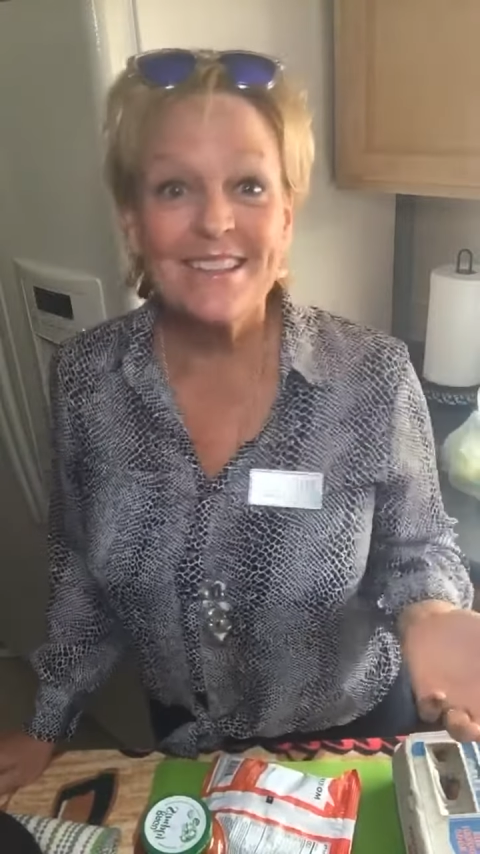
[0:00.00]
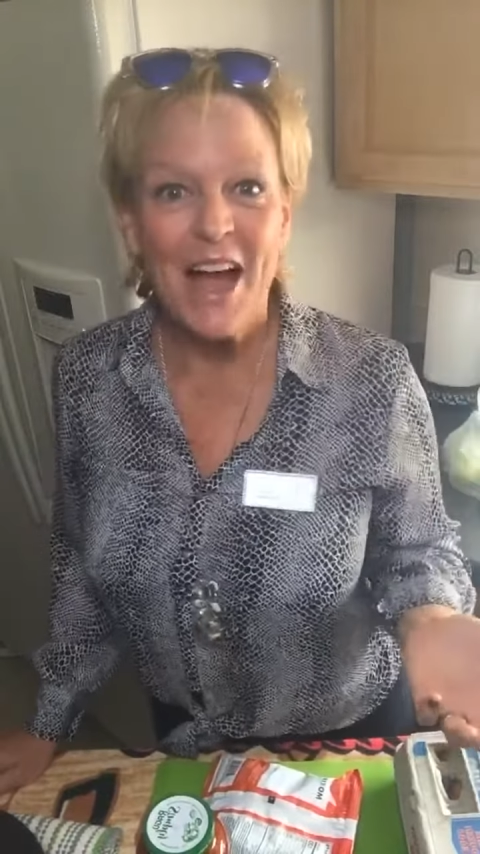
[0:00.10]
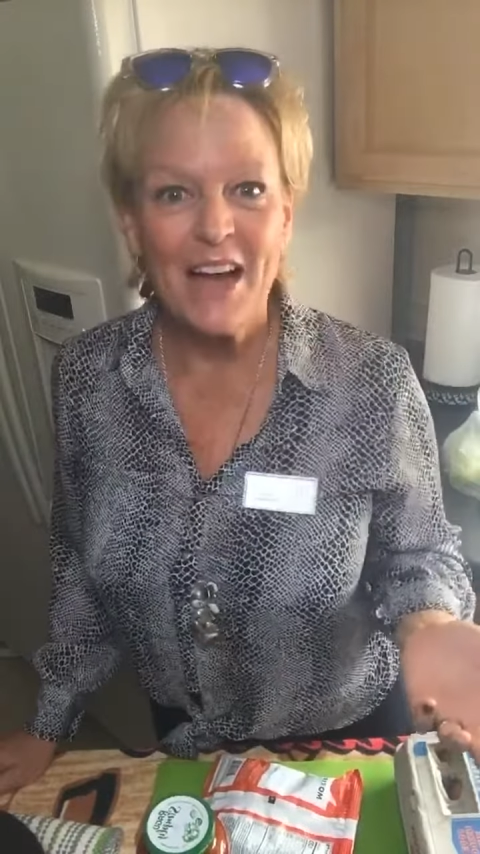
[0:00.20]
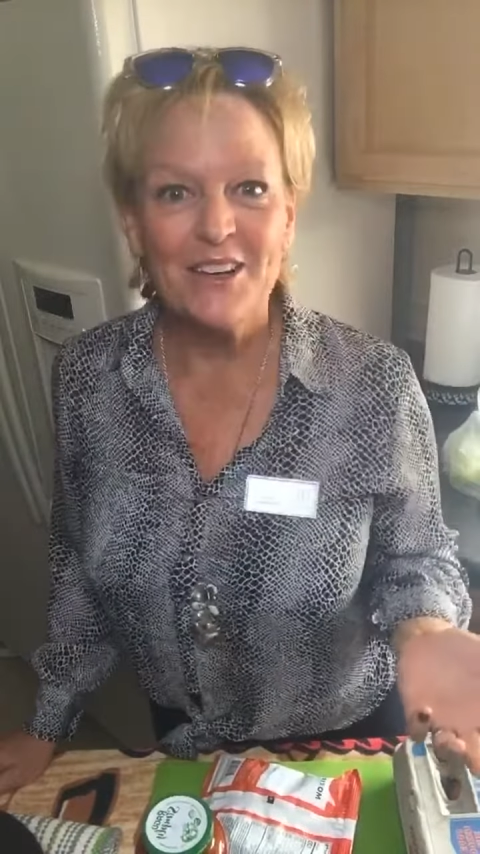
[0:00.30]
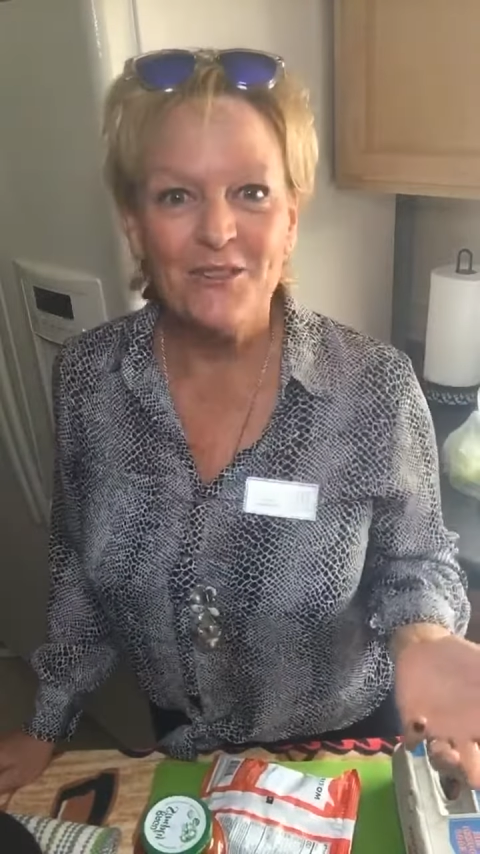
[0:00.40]

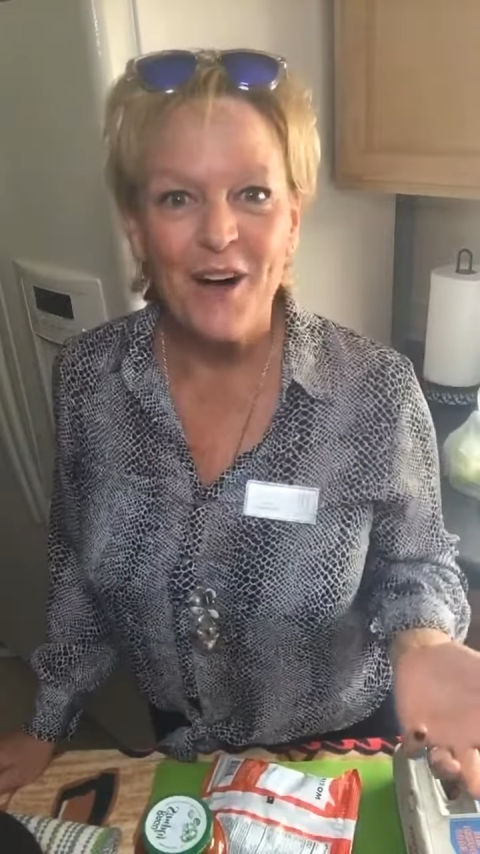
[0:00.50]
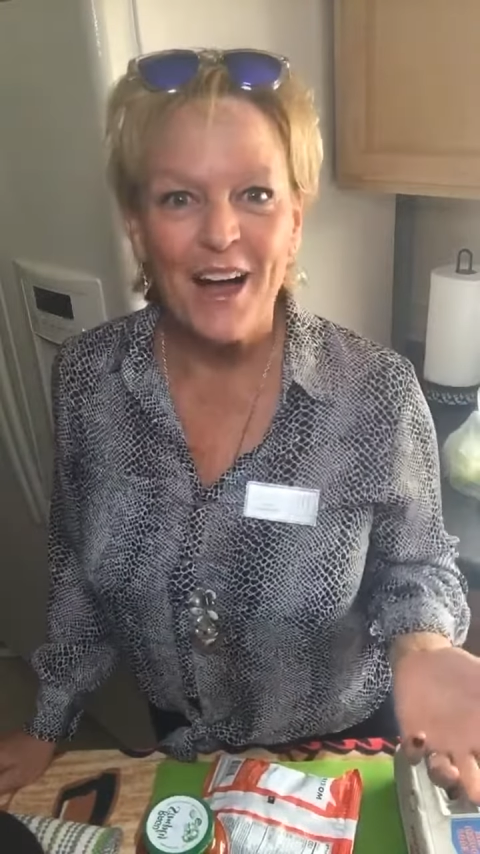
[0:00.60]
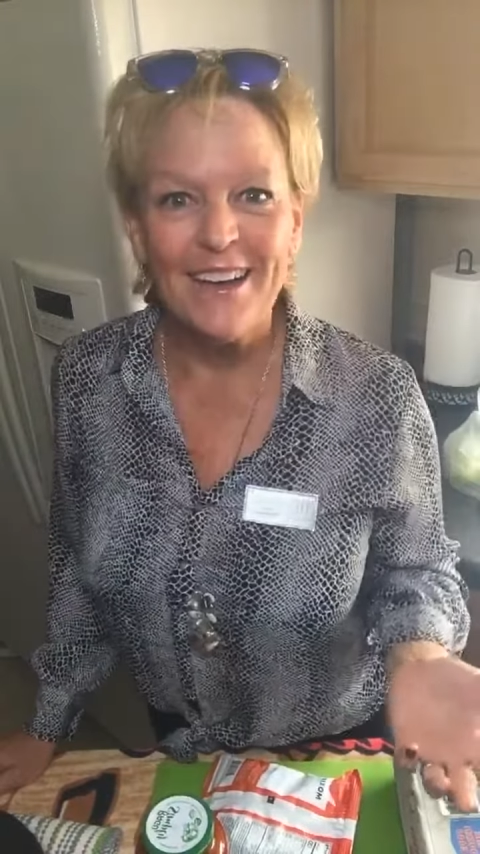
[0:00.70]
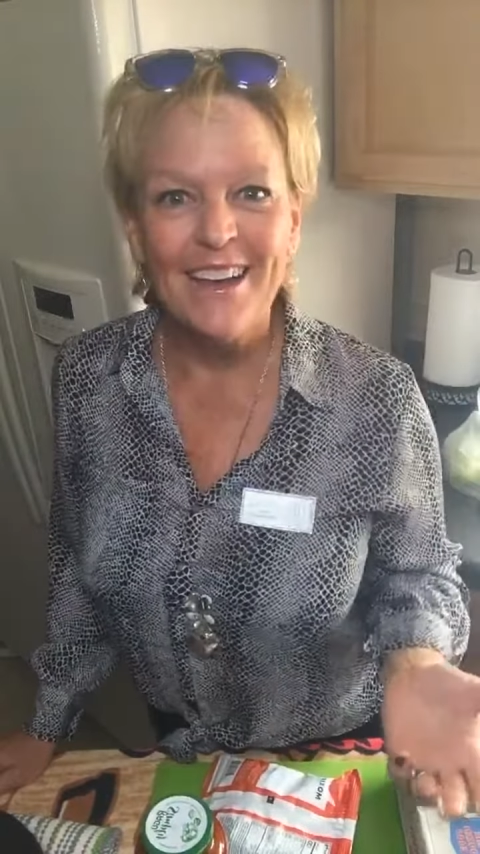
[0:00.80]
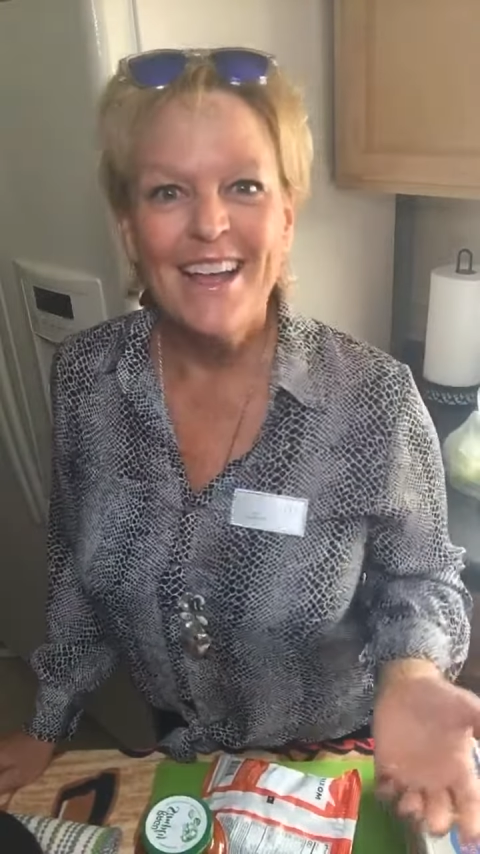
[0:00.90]
kind of fun.
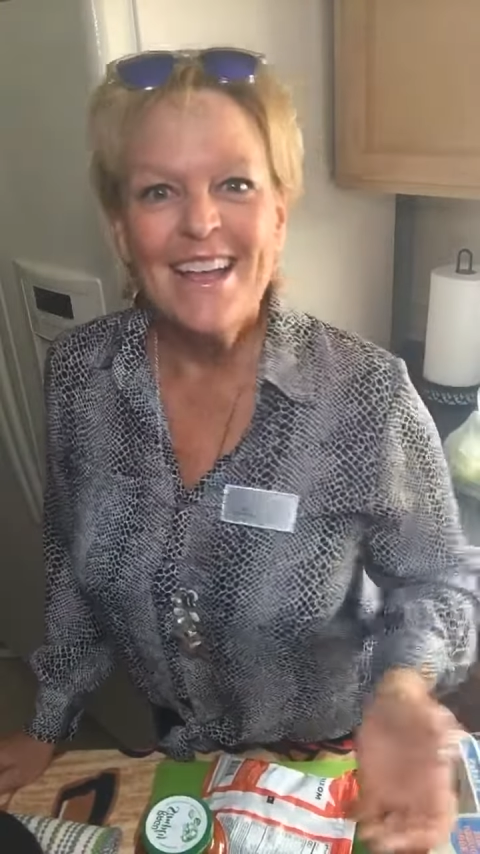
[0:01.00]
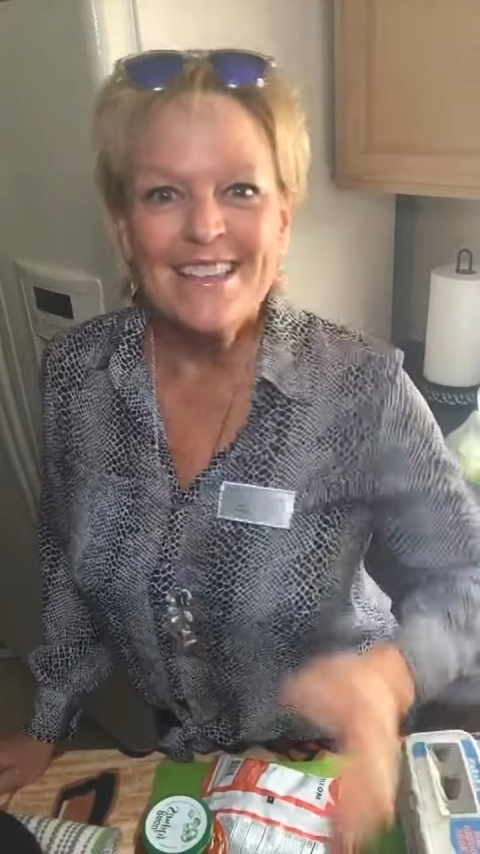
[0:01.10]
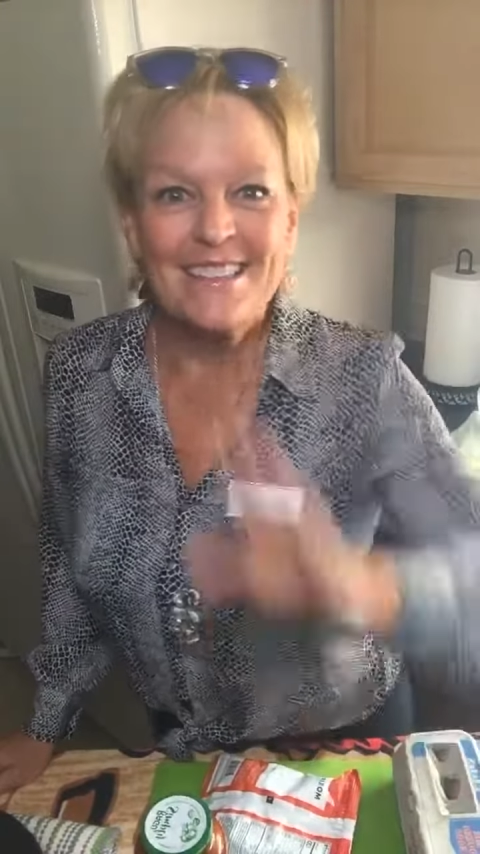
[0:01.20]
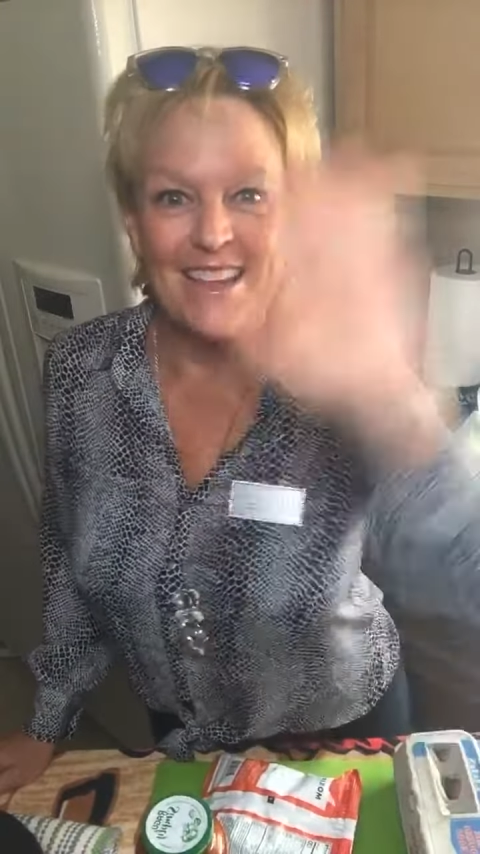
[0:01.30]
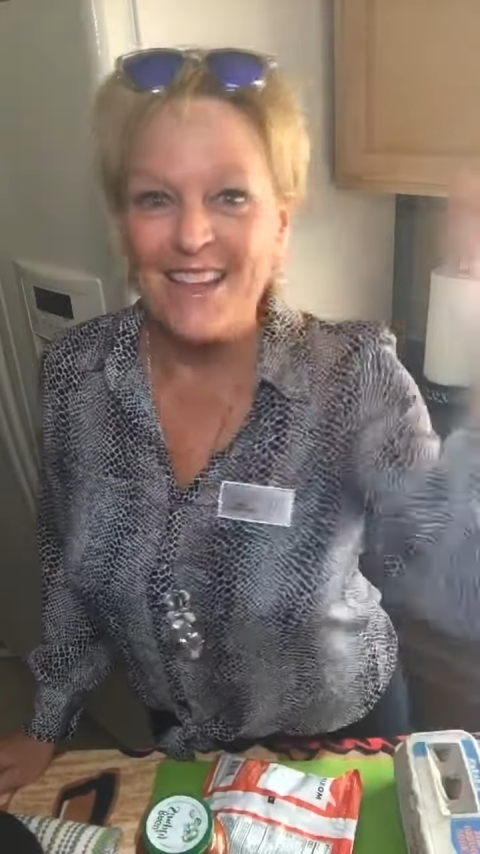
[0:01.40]

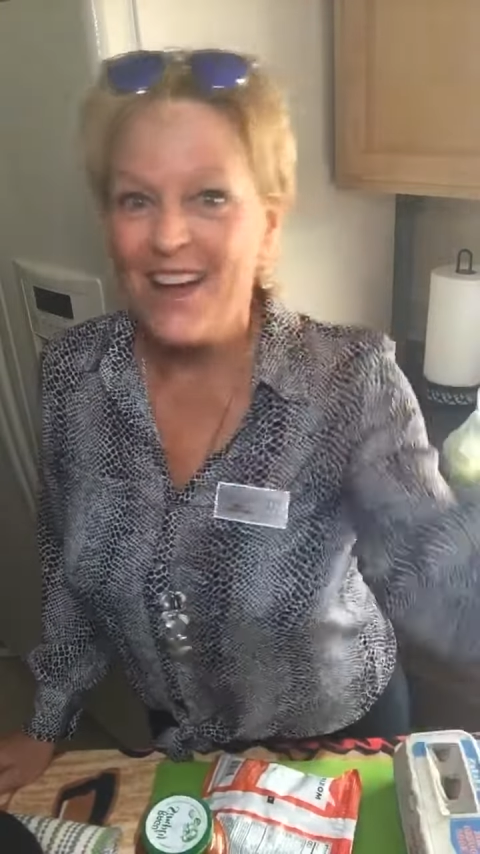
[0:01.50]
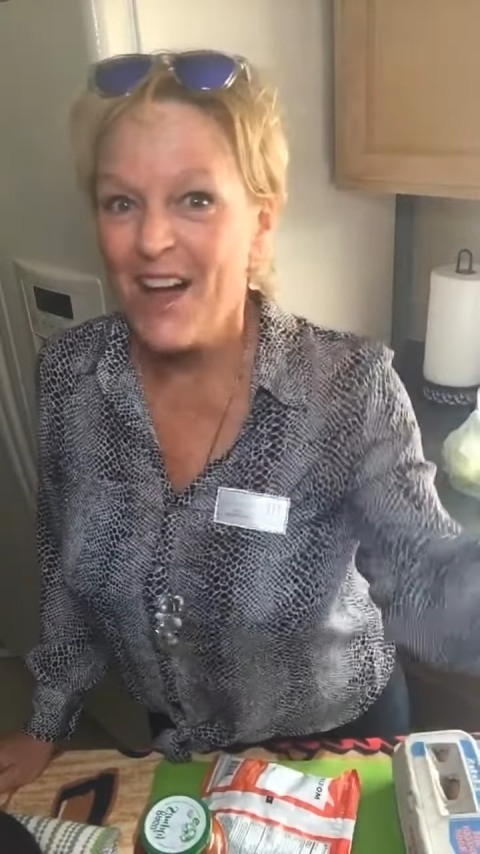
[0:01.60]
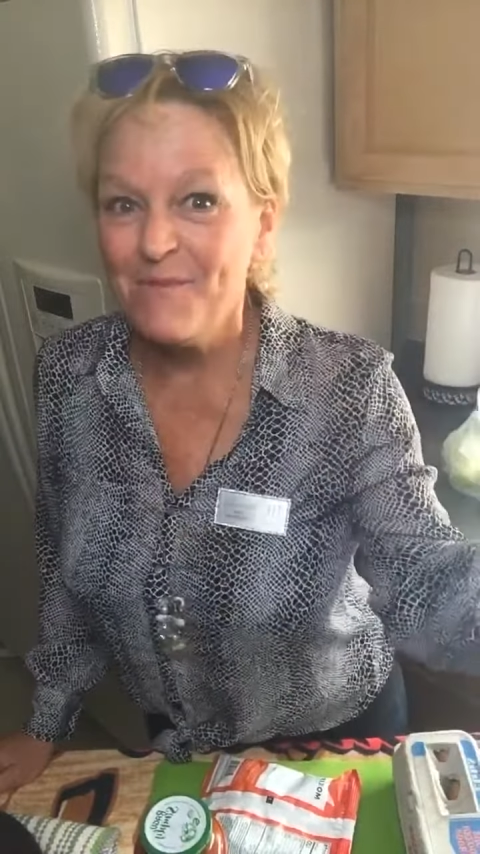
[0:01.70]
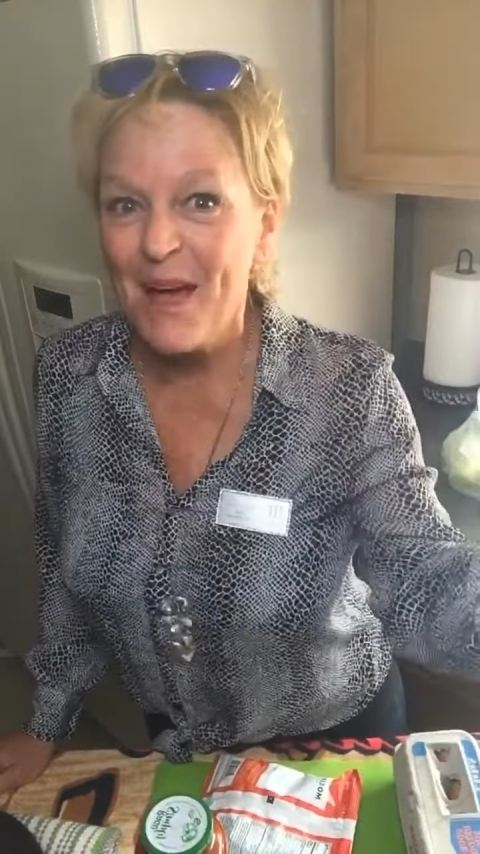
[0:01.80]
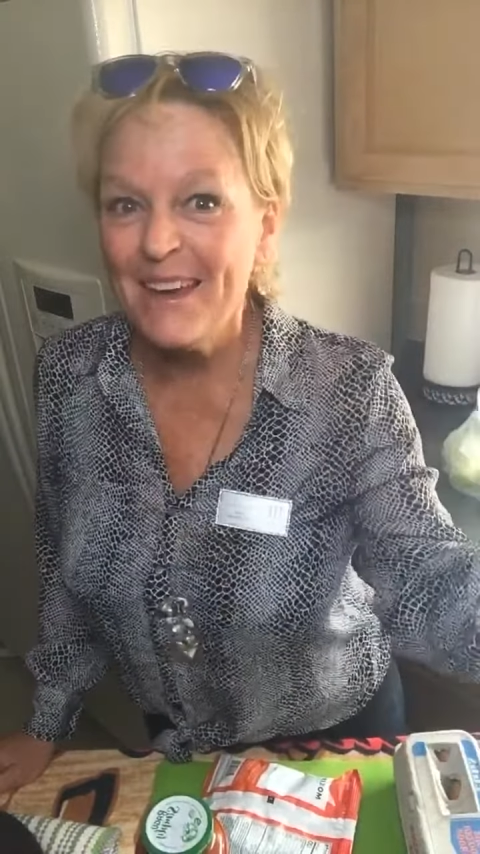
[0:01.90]
See you on
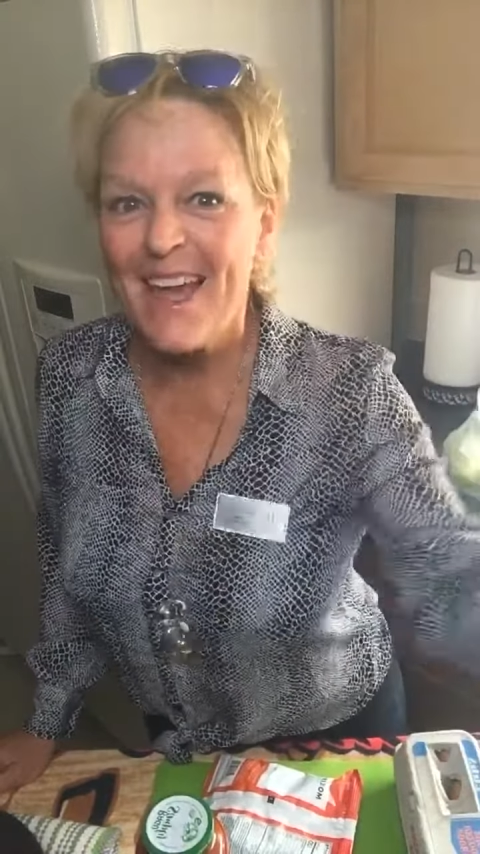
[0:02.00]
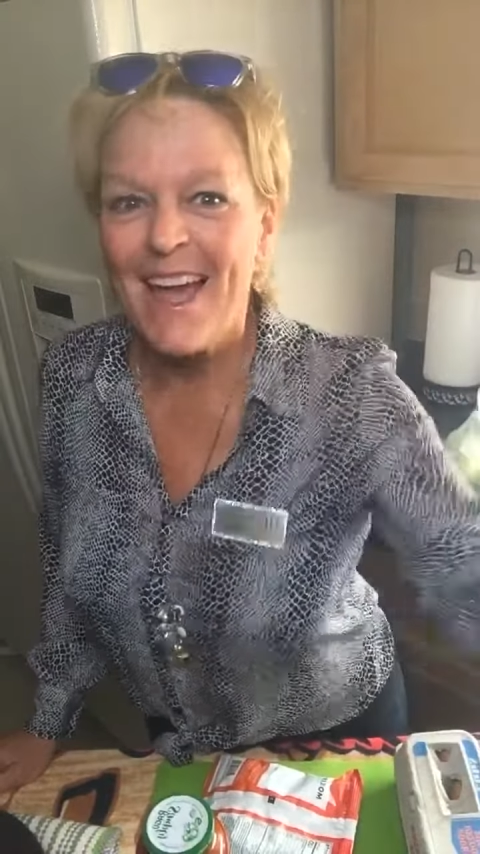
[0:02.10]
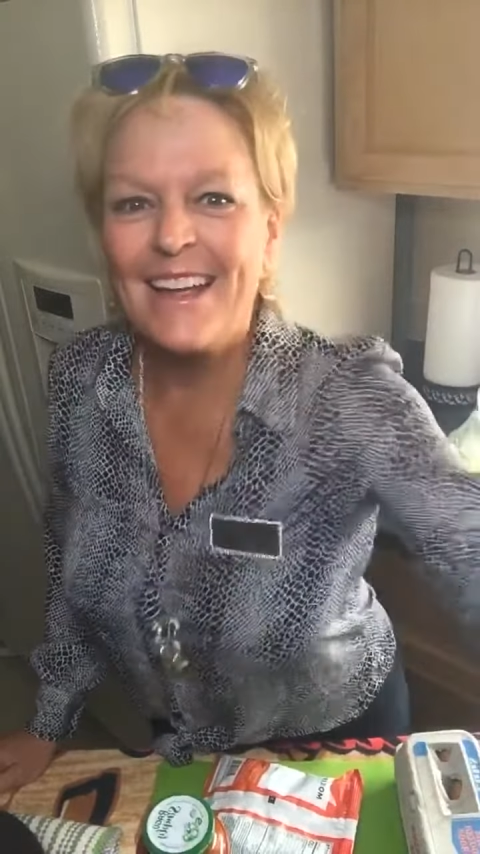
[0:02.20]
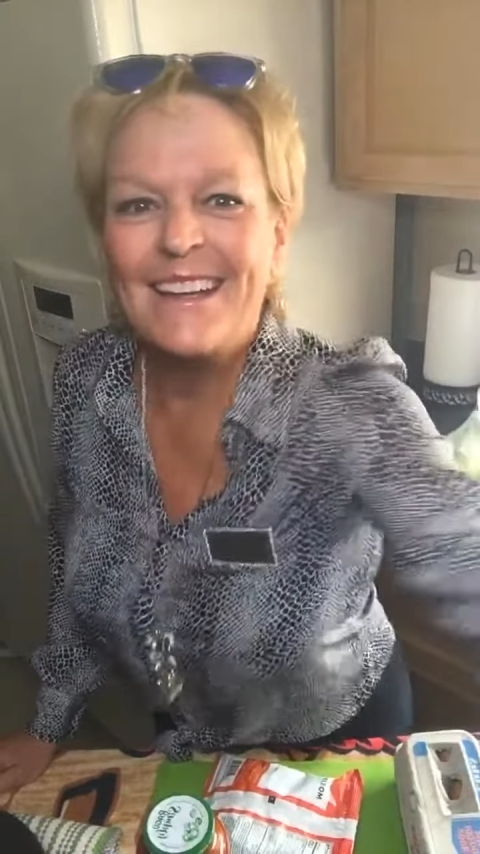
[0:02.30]
Monday.